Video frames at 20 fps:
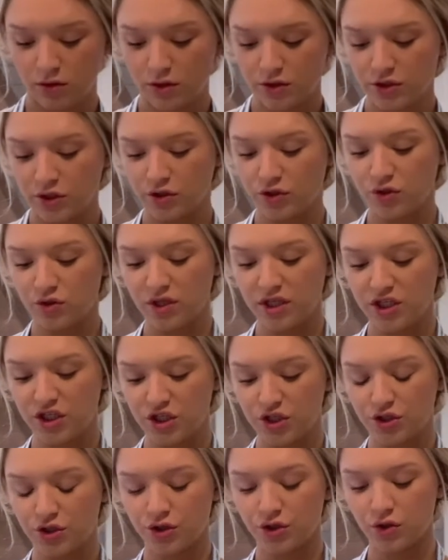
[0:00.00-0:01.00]
So I'll do the
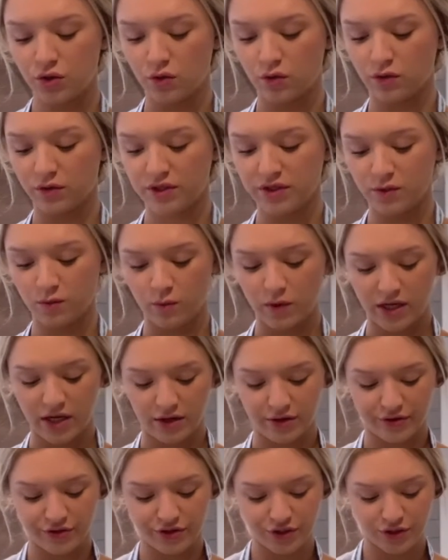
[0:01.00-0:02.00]
Ginger Gold as
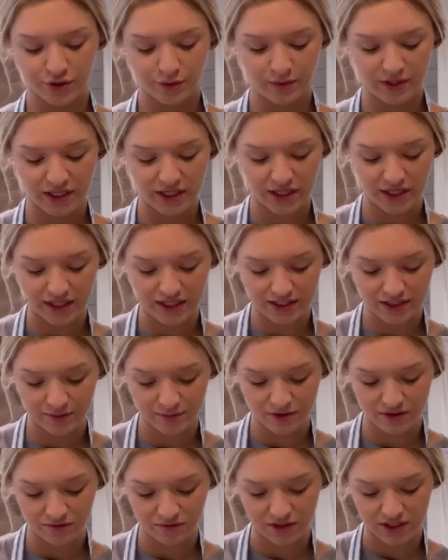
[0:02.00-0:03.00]
well, just so we can get some
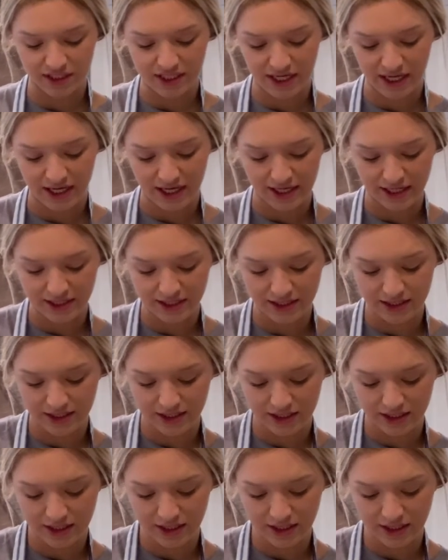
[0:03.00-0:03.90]
different tastes.